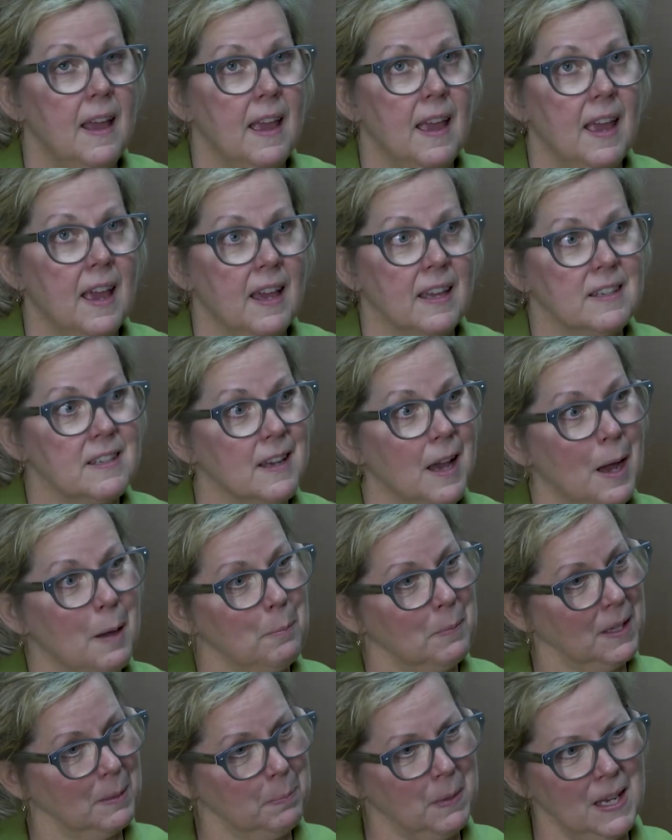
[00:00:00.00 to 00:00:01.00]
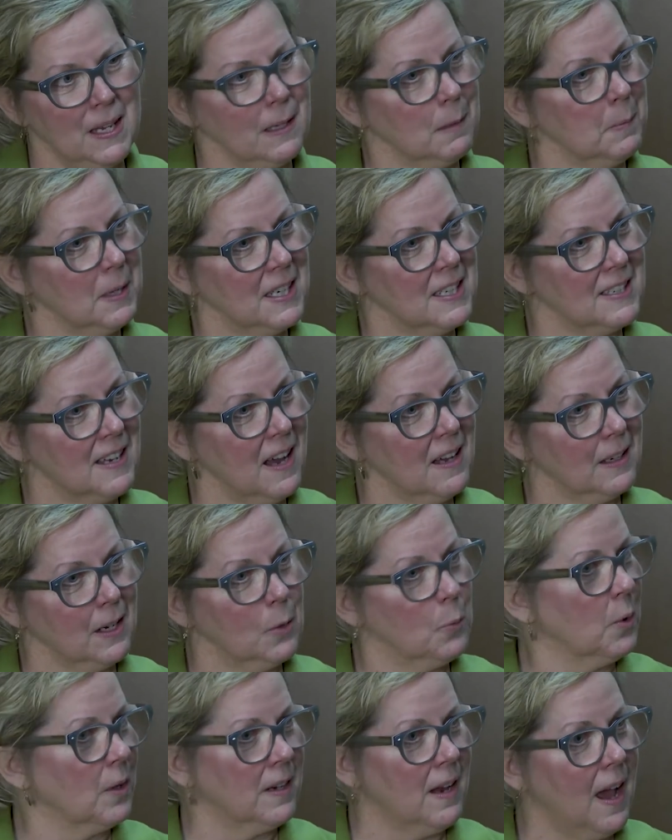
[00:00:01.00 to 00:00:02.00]
and um, being in Minnetonka,
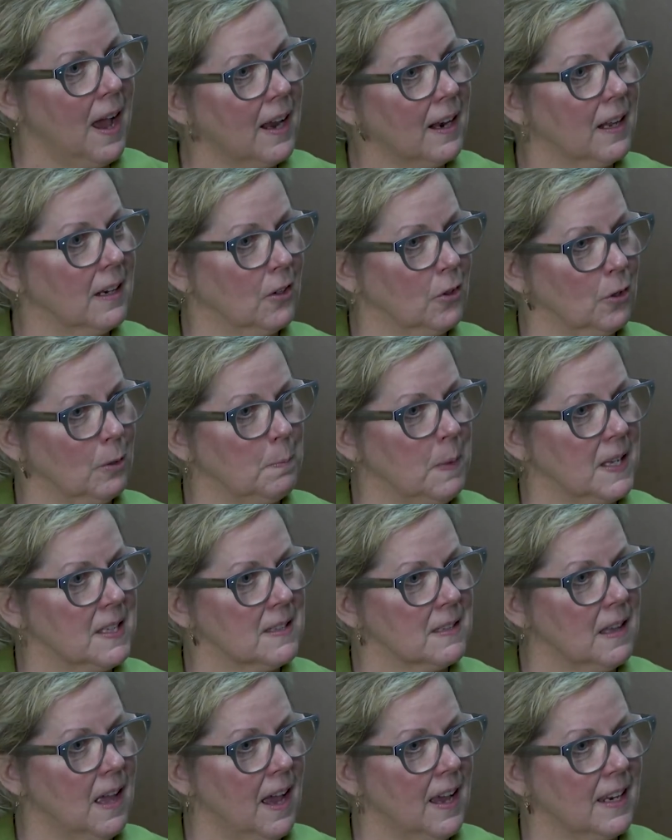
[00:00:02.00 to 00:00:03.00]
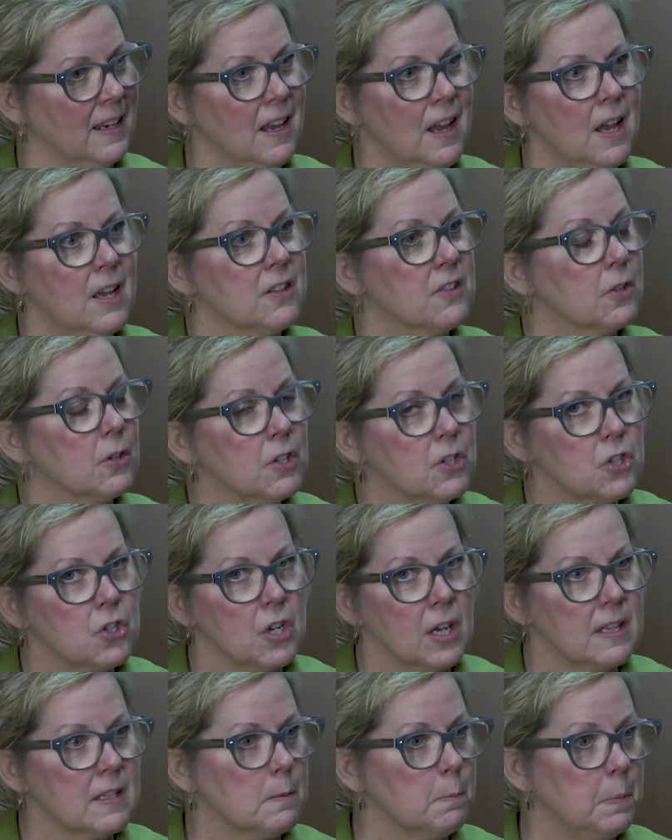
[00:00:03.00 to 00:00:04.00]
we're not on a good bus line. So to
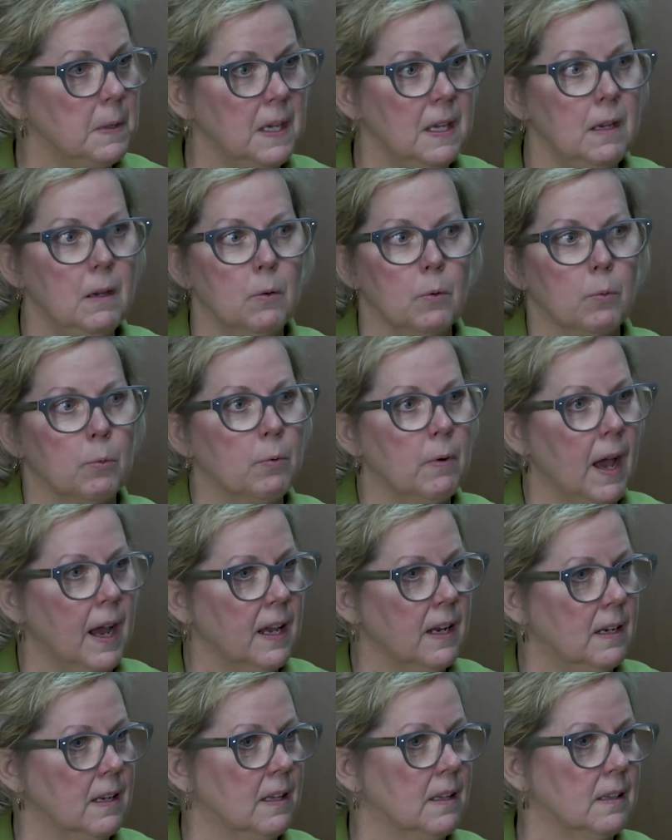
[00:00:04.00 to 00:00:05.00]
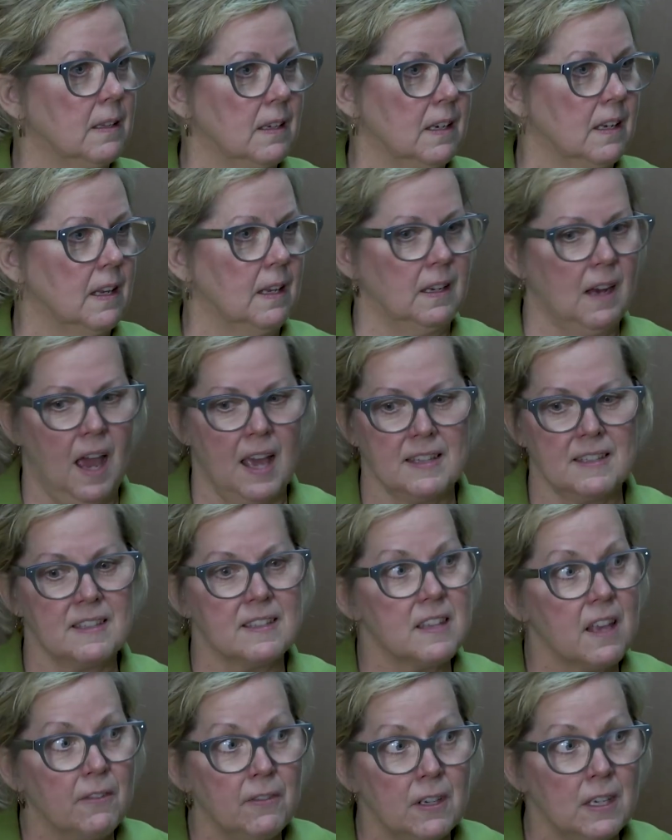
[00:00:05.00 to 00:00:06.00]
just be right in, in, on
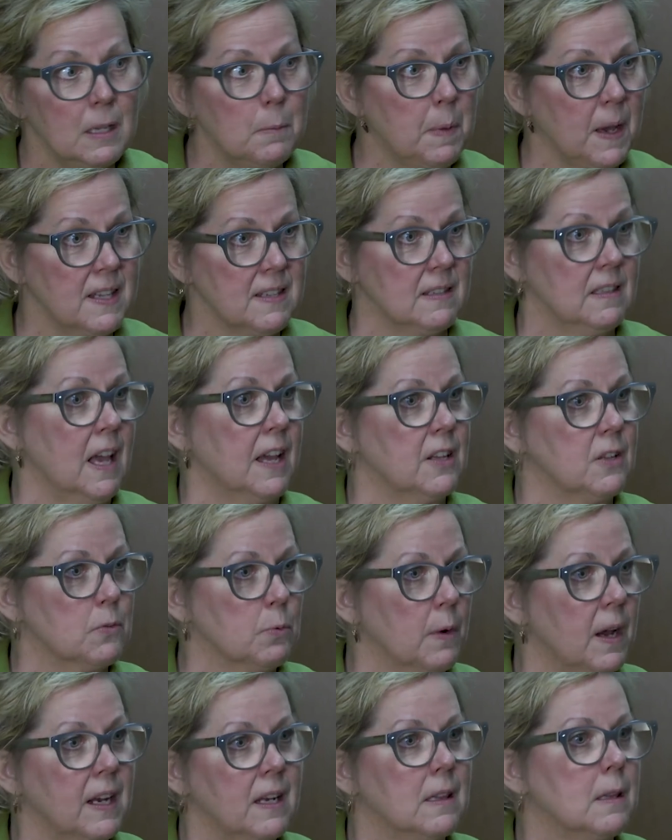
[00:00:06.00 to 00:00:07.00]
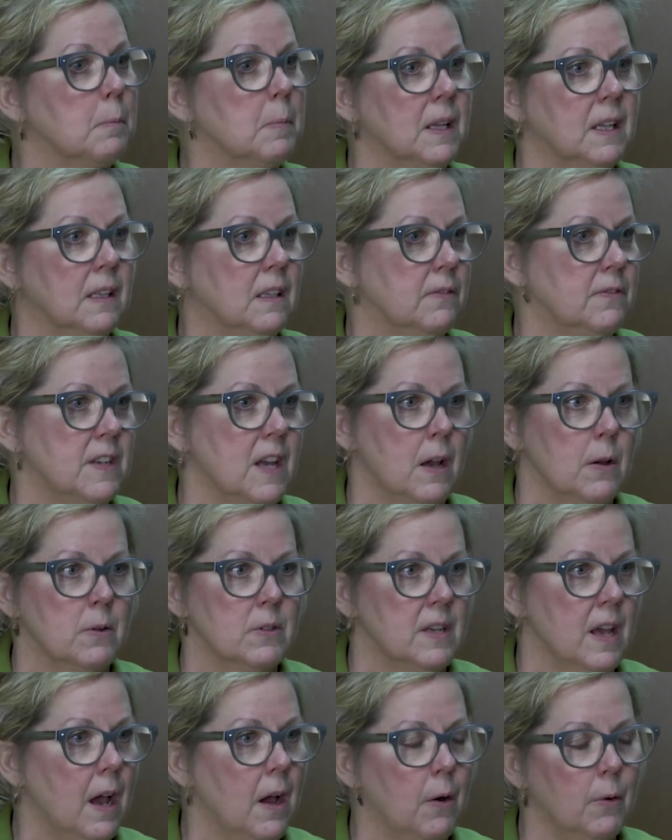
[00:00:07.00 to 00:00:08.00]
70 bus lines right in the middle of
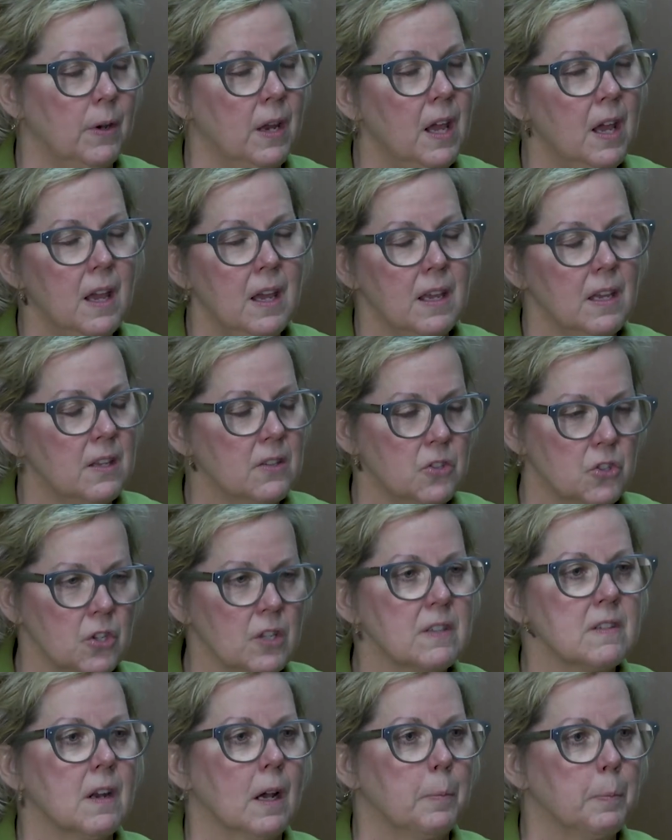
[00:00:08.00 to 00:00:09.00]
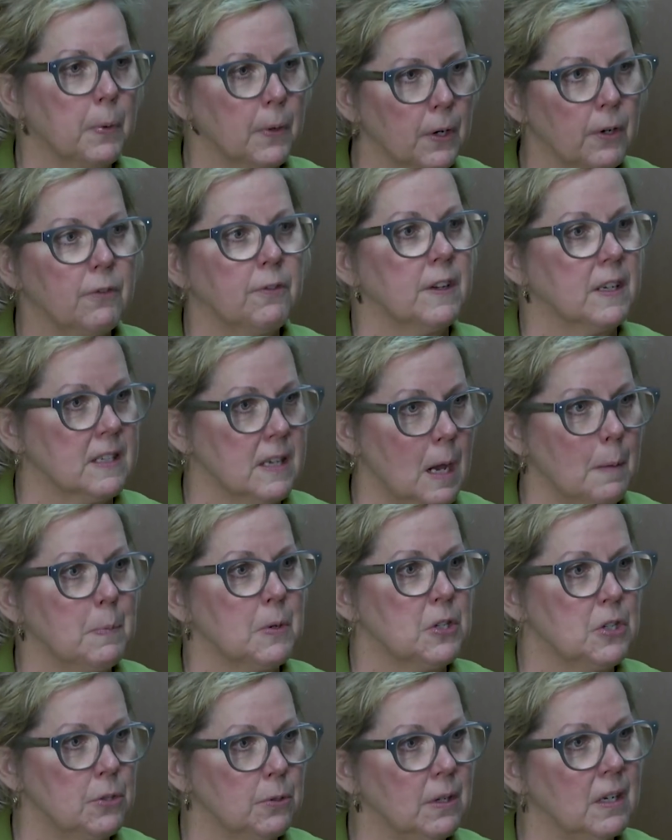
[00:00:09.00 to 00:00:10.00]
downtown is just a perfect
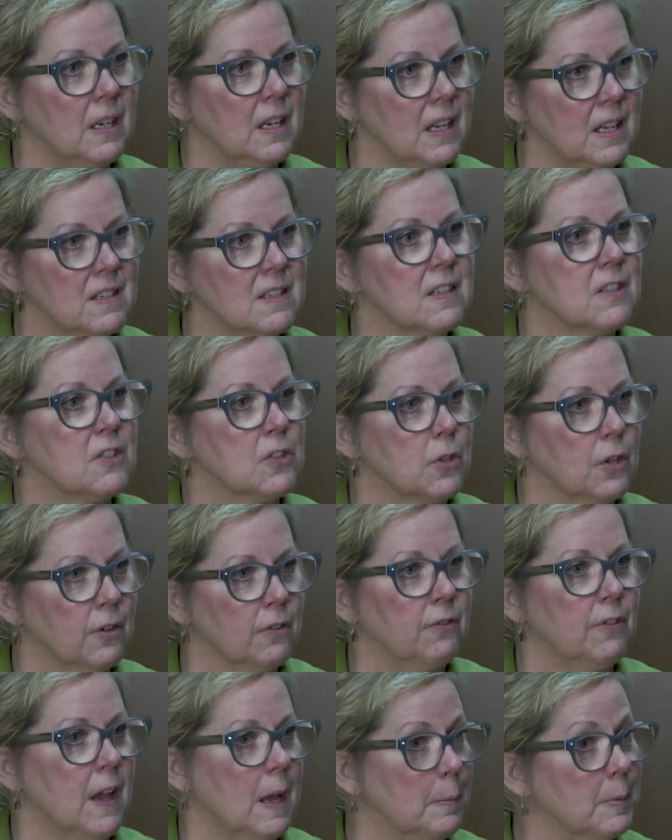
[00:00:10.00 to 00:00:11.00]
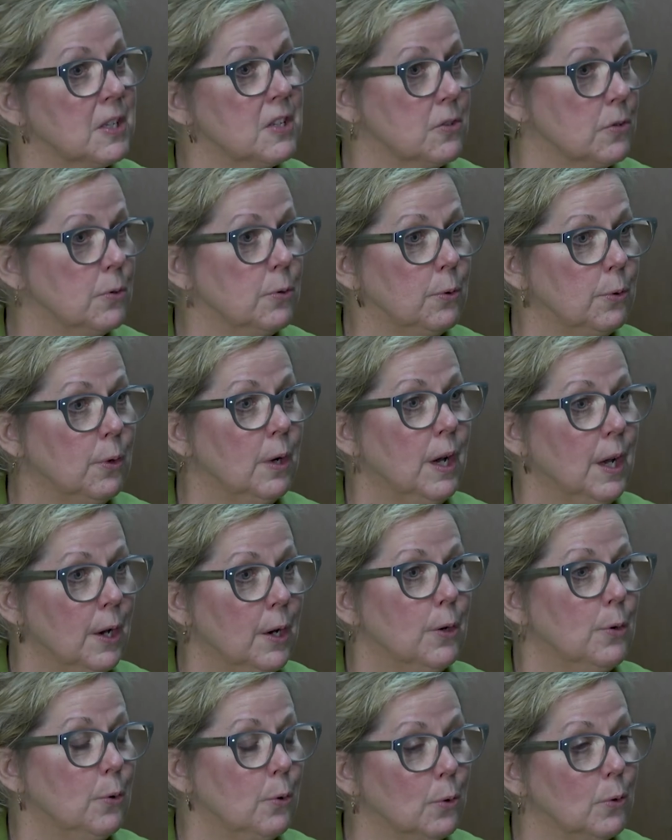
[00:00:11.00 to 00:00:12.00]
opportunity to serve families who,
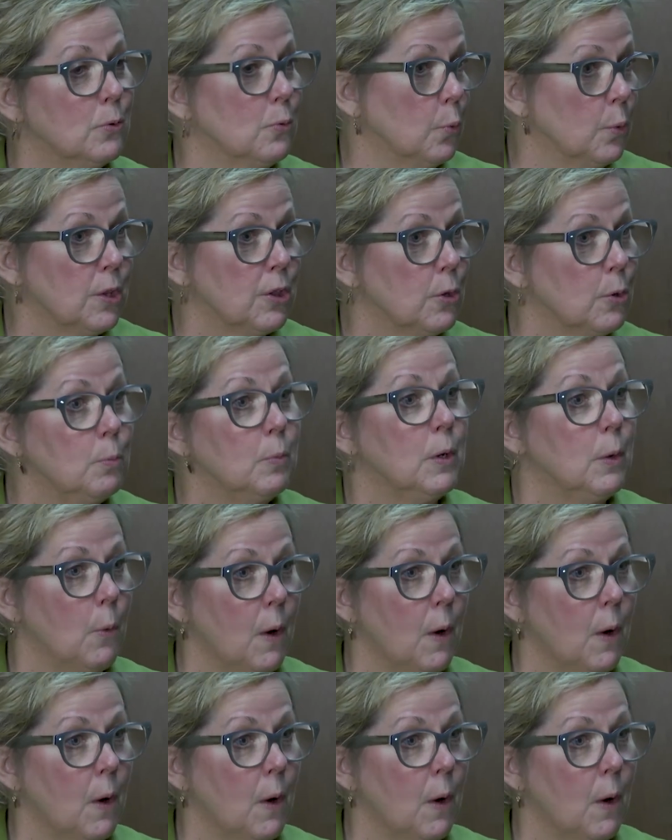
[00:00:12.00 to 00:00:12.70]
who with whom we